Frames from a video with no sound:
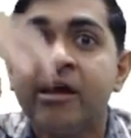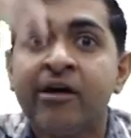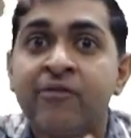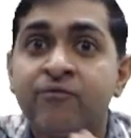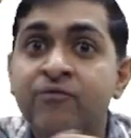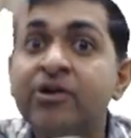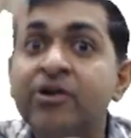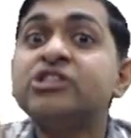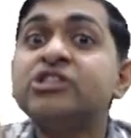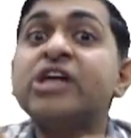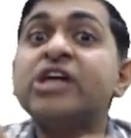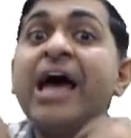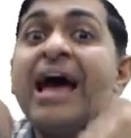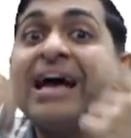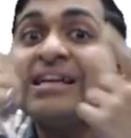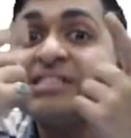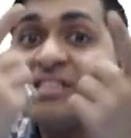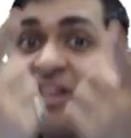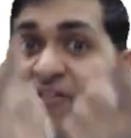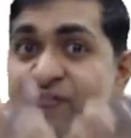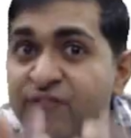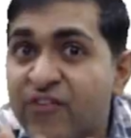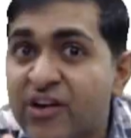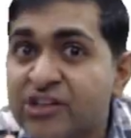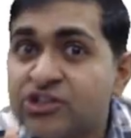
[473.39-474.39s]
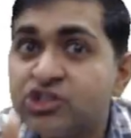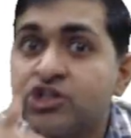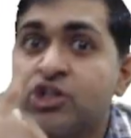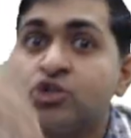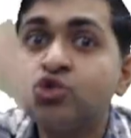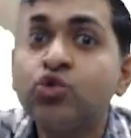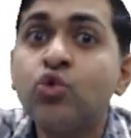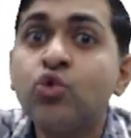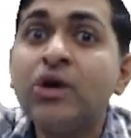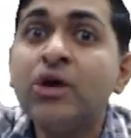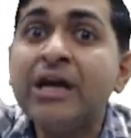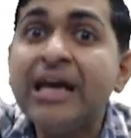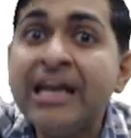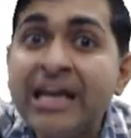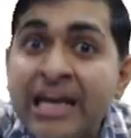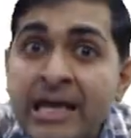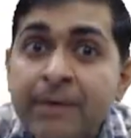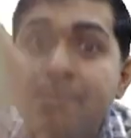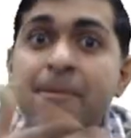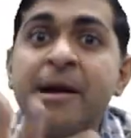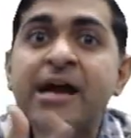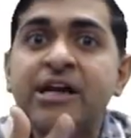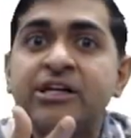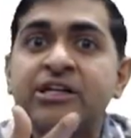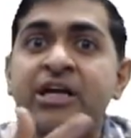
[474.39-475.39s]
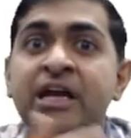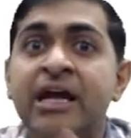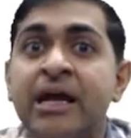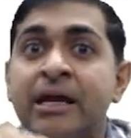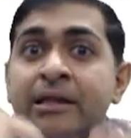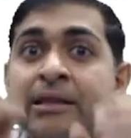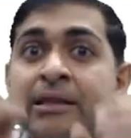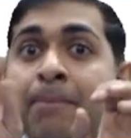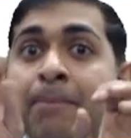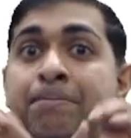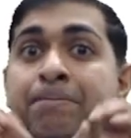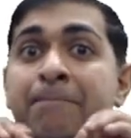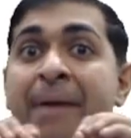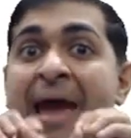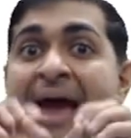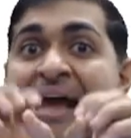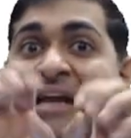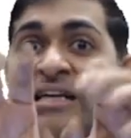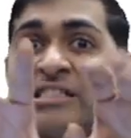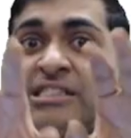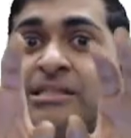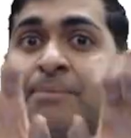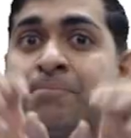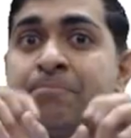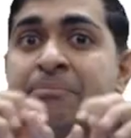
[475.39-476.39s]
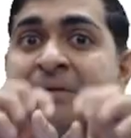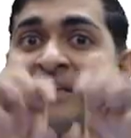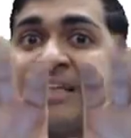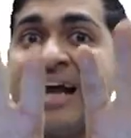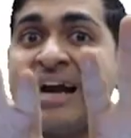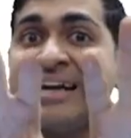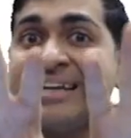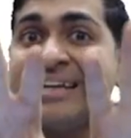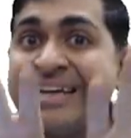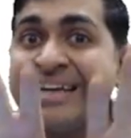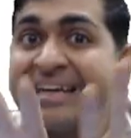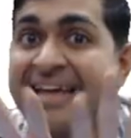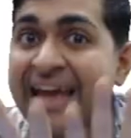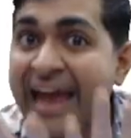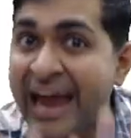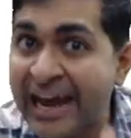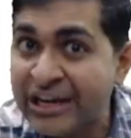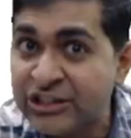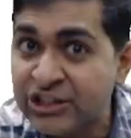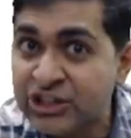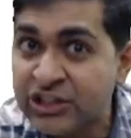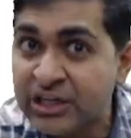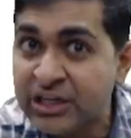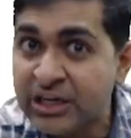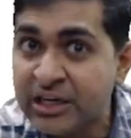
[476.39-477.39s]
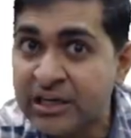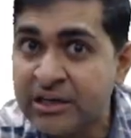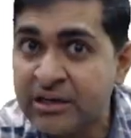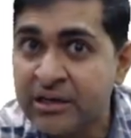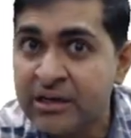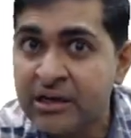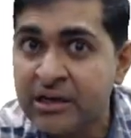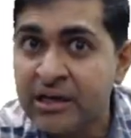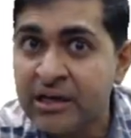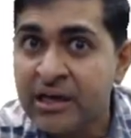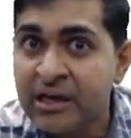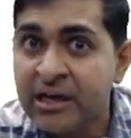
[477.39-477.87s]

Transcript: which has the function to inhibit the parasympathetic action,